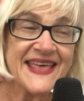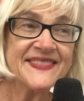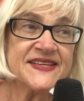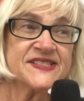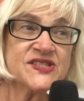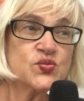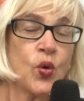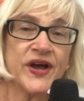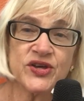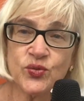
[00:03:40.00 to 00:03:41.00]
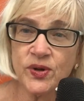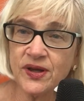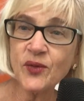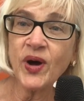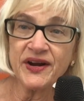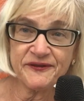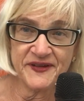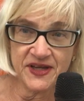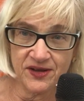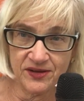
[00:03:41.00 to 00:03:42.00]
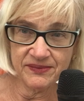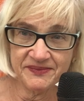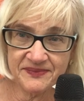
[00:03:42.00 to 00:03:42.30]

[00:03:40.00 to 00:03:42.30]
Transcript: this is what you really want to feel.